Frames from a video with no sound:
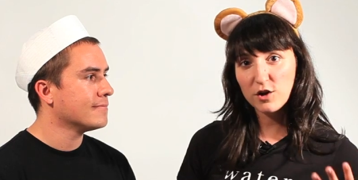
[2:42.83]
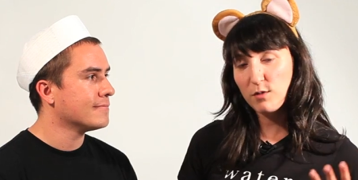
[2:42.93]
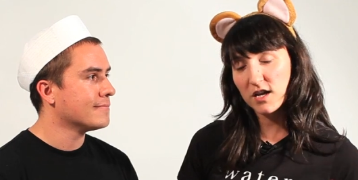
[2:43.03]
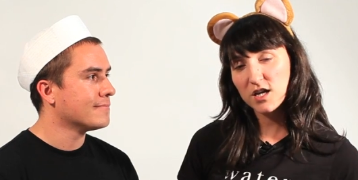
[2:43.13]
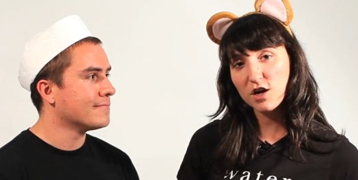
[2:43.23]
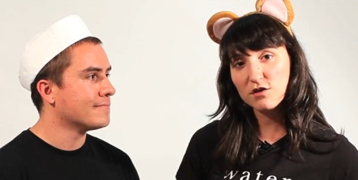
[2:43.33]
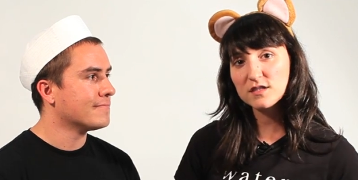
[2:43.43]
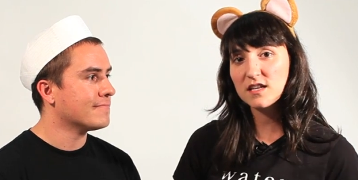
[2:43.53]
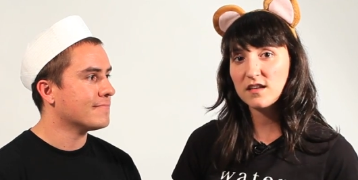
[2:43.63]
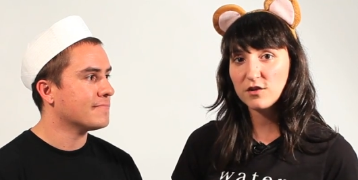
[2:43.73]
Speaker 1: your money goes
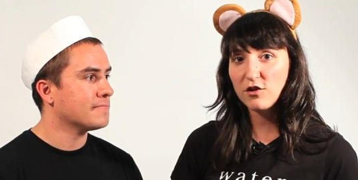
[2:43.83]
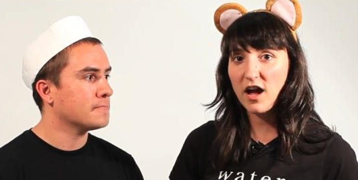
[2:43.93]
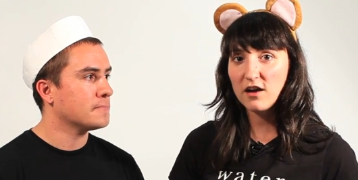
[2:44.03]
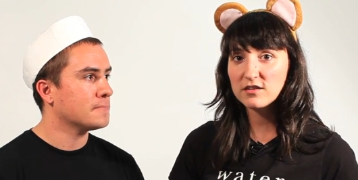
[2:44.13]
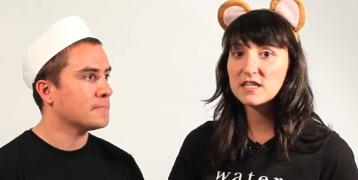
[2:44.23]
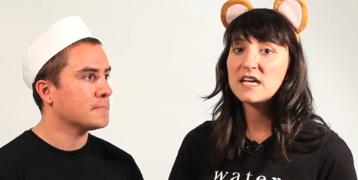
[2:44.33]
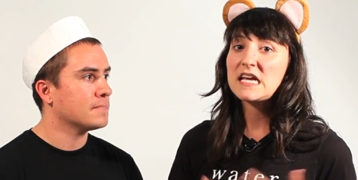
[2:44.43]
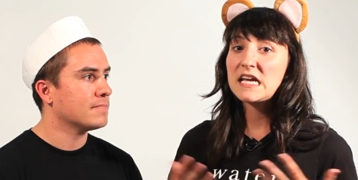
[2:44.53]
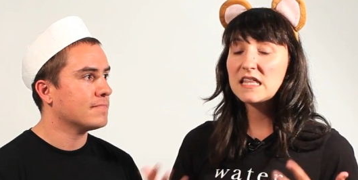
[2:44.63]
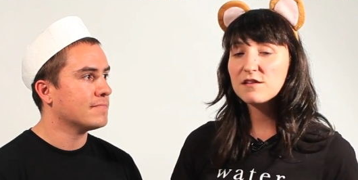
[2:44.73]
on the ground
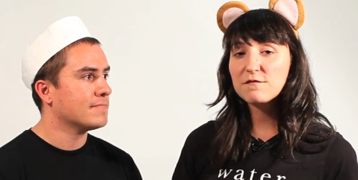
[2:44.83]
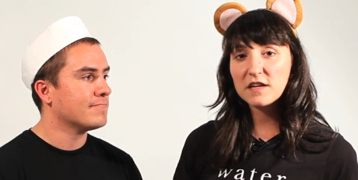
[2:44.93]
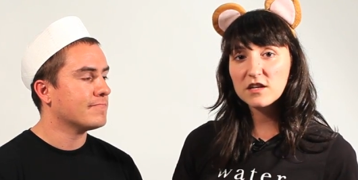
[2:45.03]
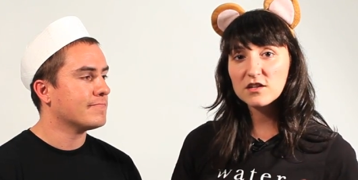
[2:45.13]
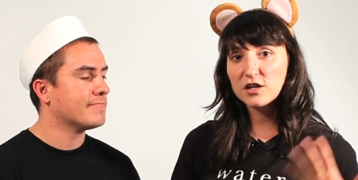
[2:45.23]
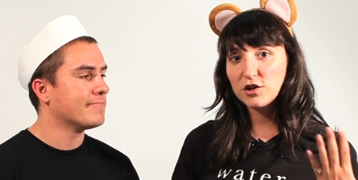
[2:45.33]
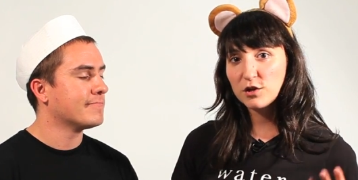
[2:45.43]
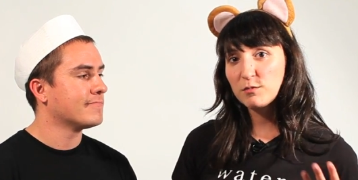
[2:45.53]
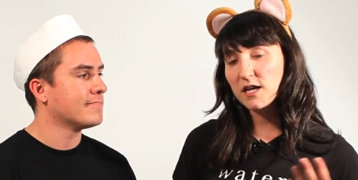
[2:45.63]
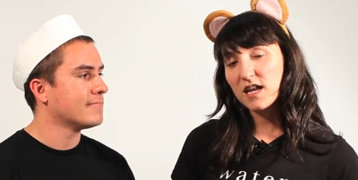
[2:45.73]
in the field, and you're going
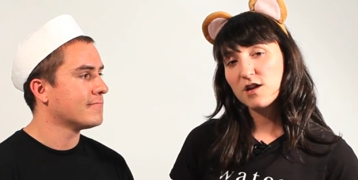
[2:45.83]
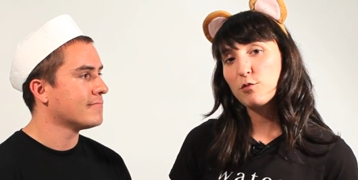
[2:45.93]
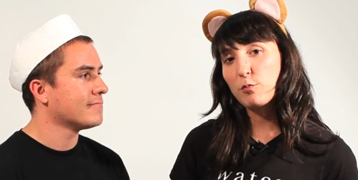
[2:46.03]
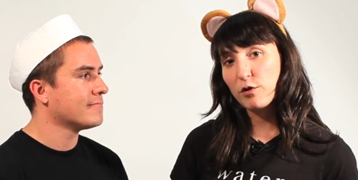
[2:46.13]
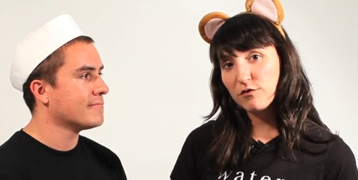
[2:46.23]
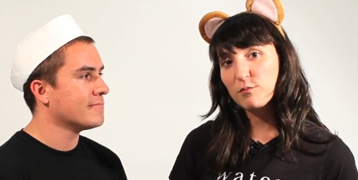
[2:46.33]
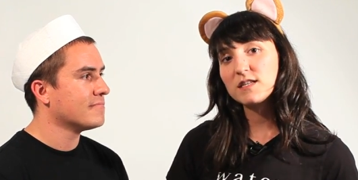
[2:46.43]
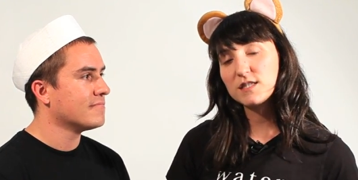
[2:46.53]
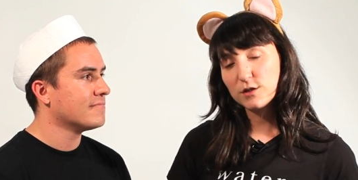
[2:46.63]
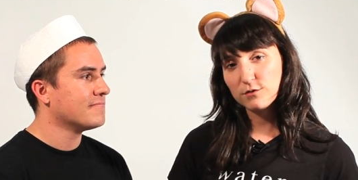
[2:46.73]
to be getting a report from
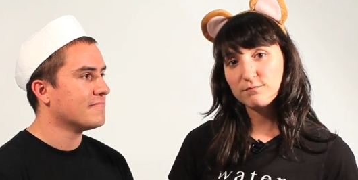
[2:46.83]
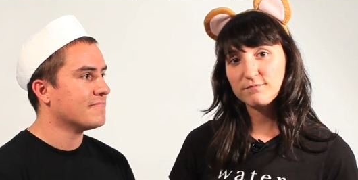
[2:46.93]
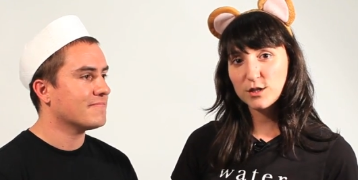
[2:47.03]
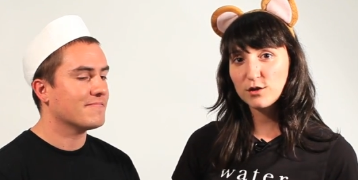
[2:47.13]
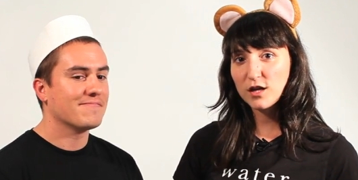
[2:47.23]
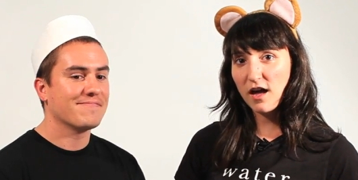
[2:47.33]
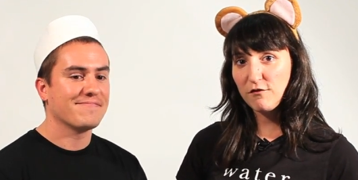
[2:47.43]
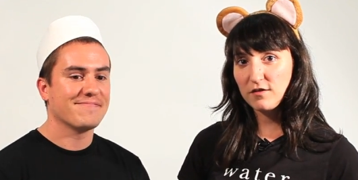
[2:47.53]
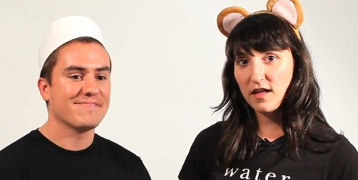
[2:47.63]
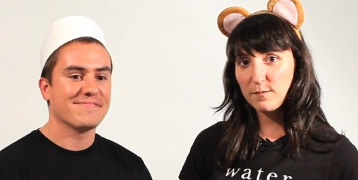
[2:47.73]
us soon, so look out
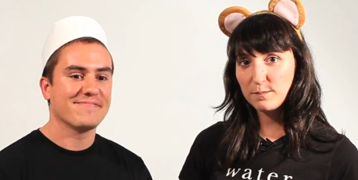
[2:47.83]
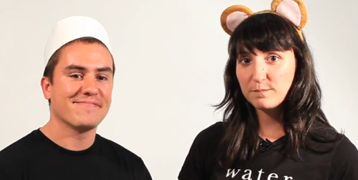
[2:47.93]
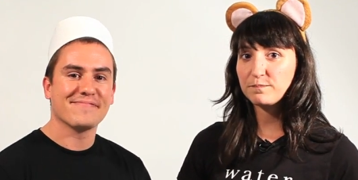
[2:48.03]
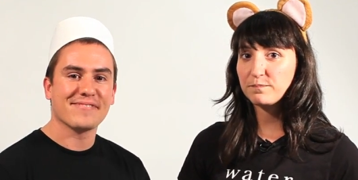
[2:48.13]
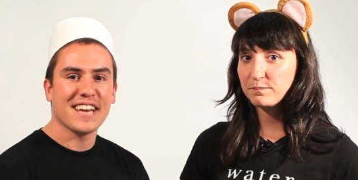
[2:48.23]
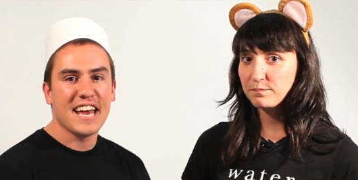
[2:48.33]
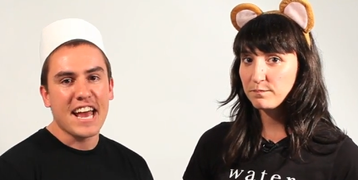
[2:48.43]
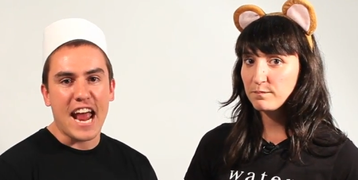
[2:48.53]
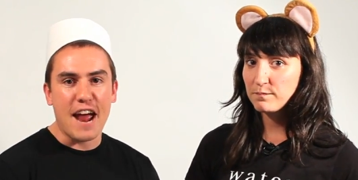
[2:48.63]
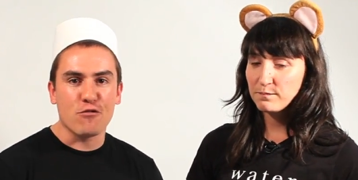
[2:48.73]
for that.
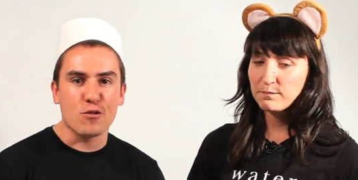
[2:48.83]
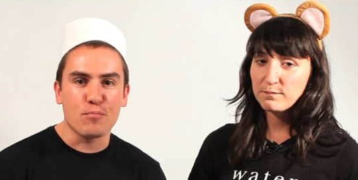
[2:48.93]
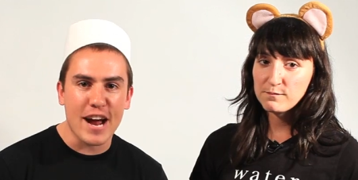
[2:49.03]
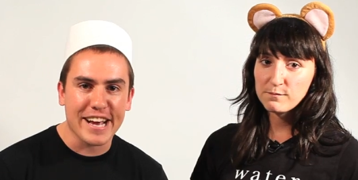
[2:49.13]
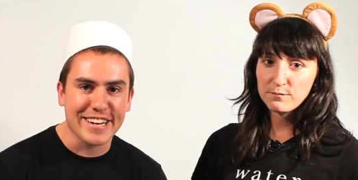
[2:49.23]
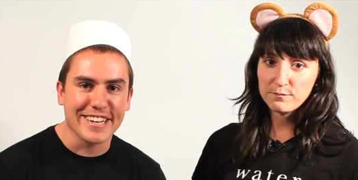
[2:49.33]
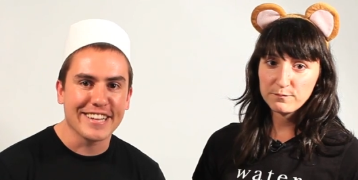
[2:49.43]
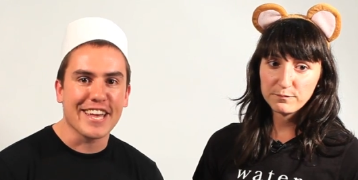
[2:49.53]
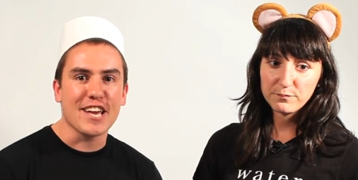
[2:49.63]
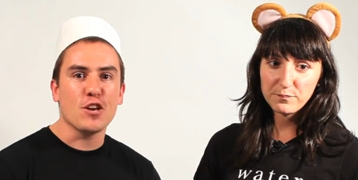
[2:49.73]
Speaker 2: Everett Bracken,
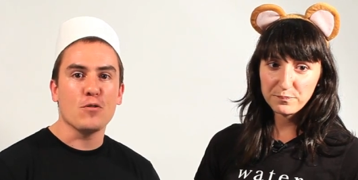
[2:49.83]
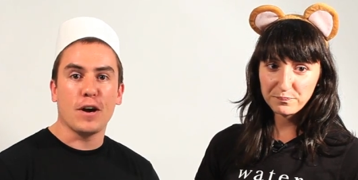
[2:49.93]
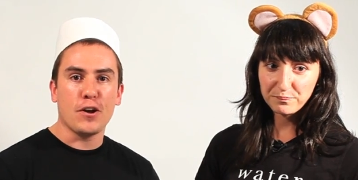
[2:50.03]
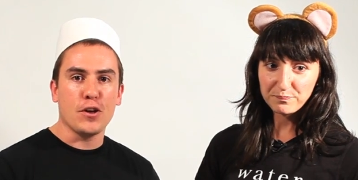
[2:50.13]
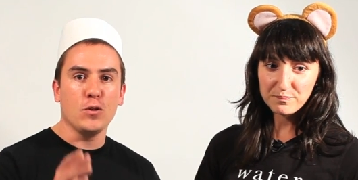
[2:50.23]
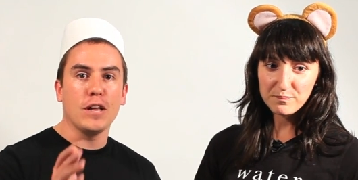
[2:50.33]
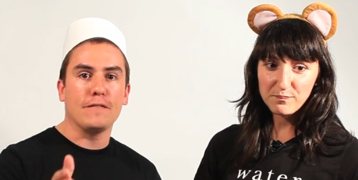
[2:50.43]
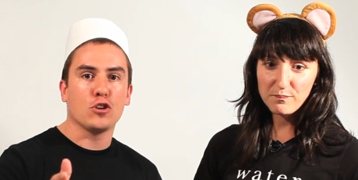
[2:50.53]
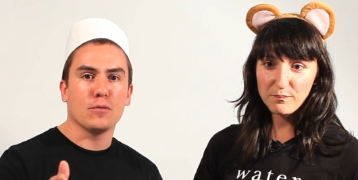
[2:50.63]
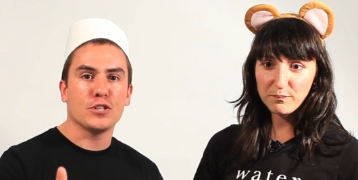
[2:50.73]
thank you. I know you love
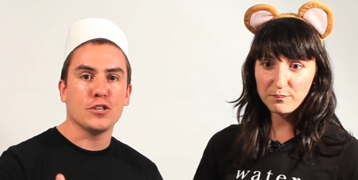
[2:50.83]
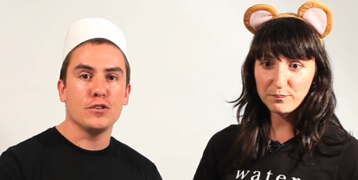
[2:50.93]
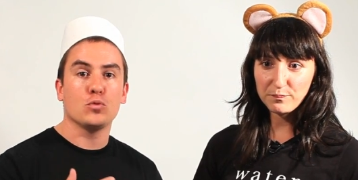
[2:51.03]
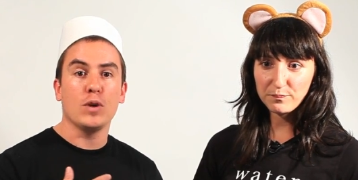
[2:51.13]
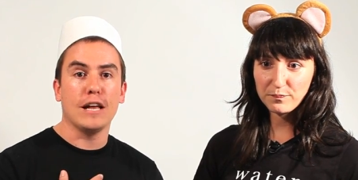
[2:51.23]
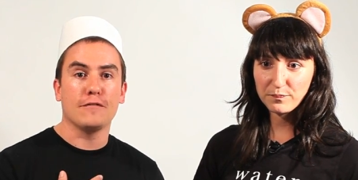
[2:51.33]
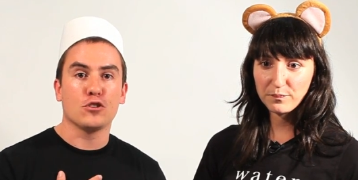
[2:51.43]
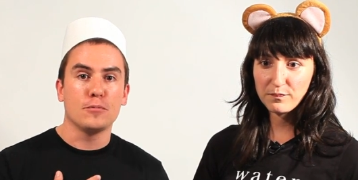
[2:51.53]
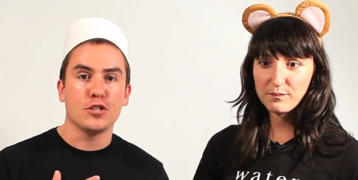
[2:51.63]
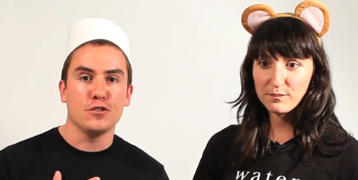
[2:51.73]
Tom shoes. We love
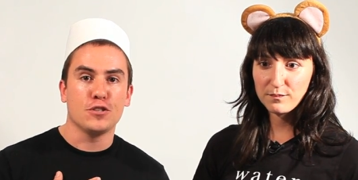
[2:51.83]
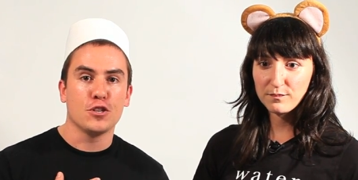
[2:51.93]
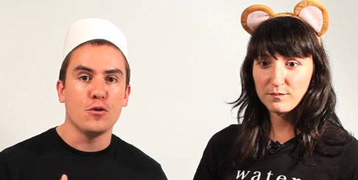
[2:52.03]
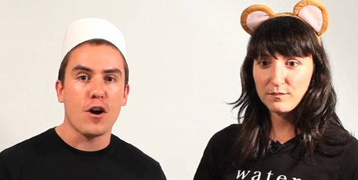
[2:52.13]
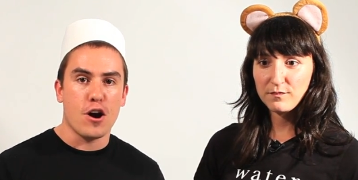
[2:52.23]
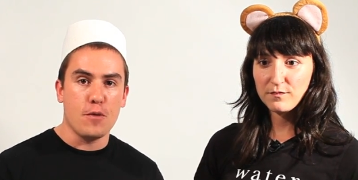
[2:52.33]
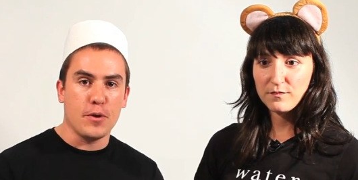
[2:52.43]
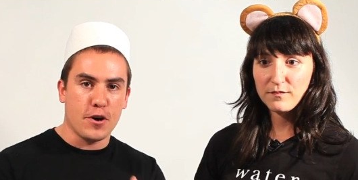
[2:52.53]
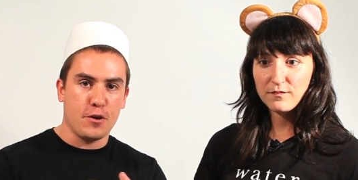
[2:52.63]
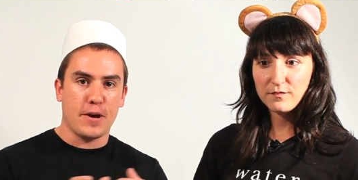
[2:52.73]
Tom shoes too. I hope you
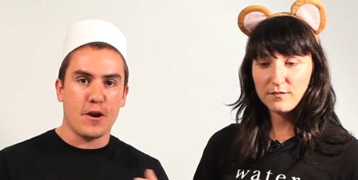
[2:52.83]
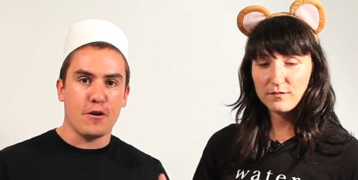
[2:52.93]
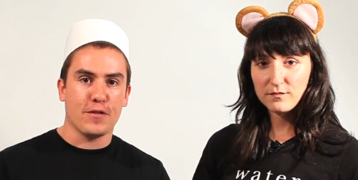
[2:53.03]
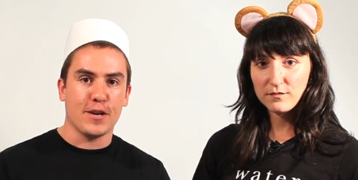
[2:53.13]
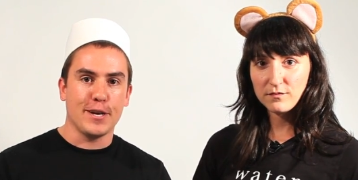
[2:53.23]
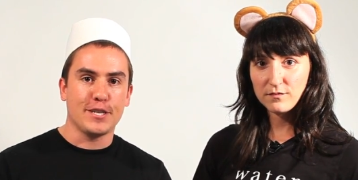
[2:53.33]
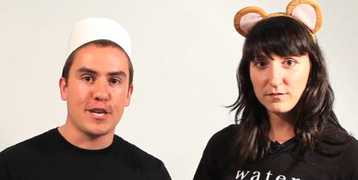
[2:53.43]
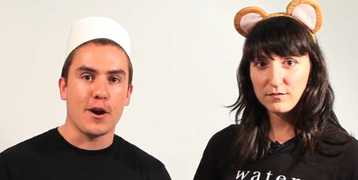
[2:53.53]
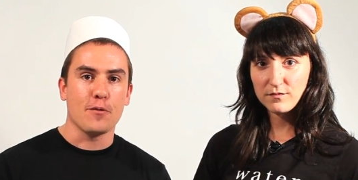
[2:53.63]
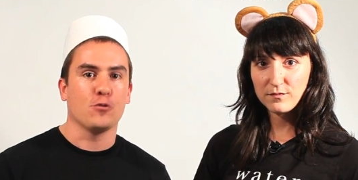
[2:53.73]
own a pair of the
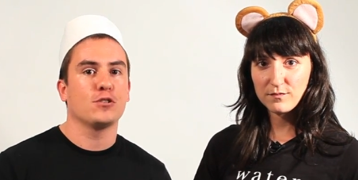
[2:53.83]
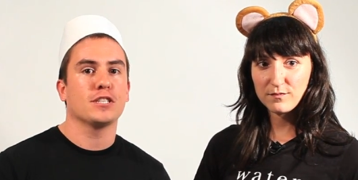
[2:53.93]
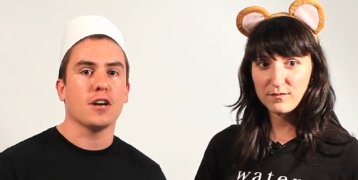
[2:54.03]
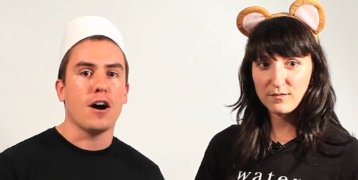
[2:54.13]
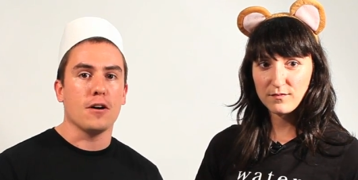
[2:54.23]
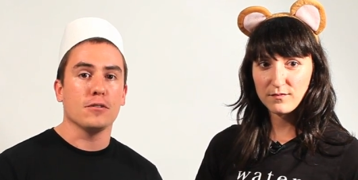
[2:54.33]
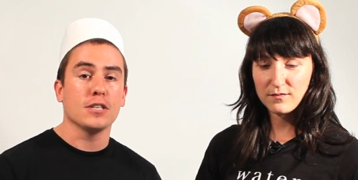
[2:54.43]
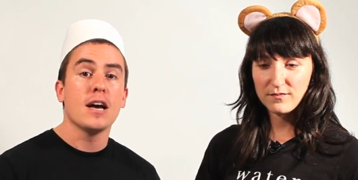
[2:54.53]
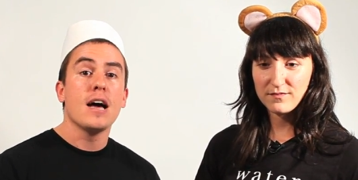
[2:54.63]
charity water styles.